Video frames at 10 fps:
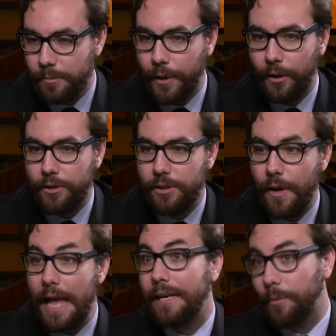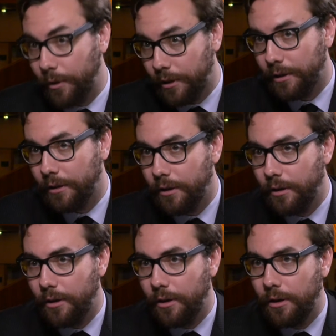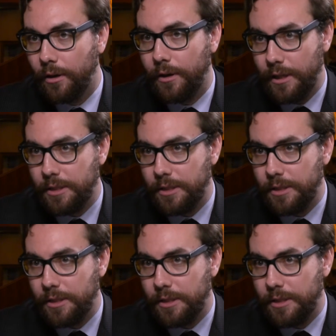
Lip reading: but also anyone can